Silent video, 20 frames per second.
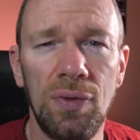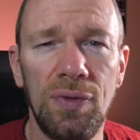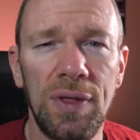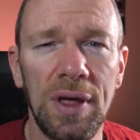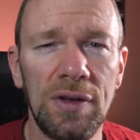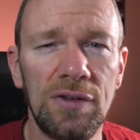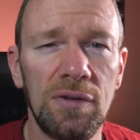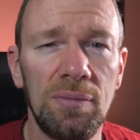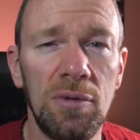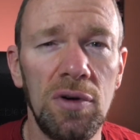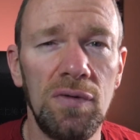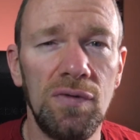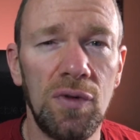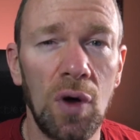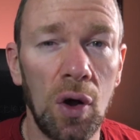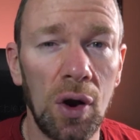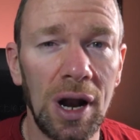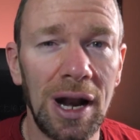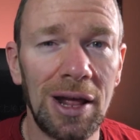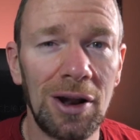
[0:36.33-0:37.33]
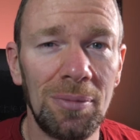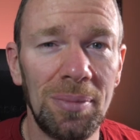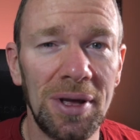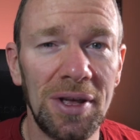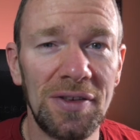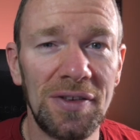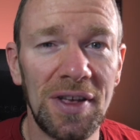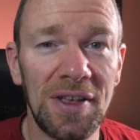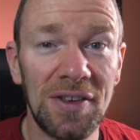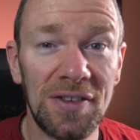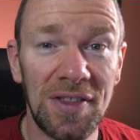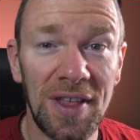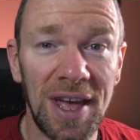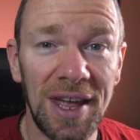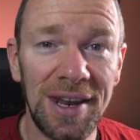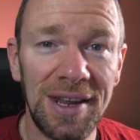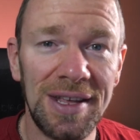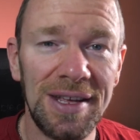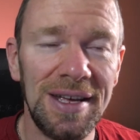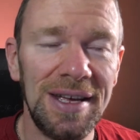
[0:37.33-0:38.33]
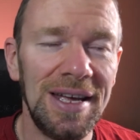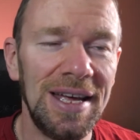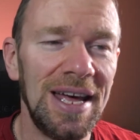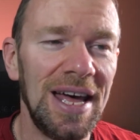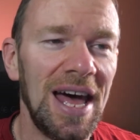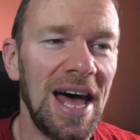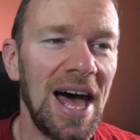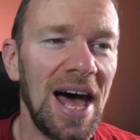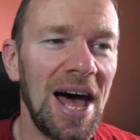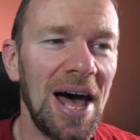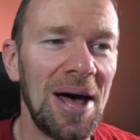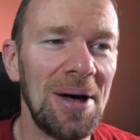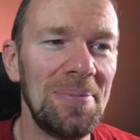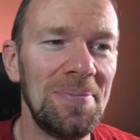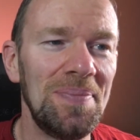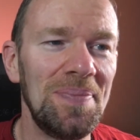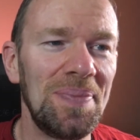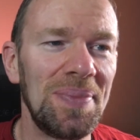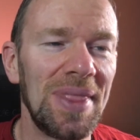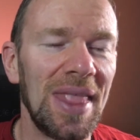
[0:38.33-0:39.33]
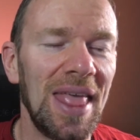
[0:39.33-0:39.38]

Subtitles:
Things have moved on a little bit since then. And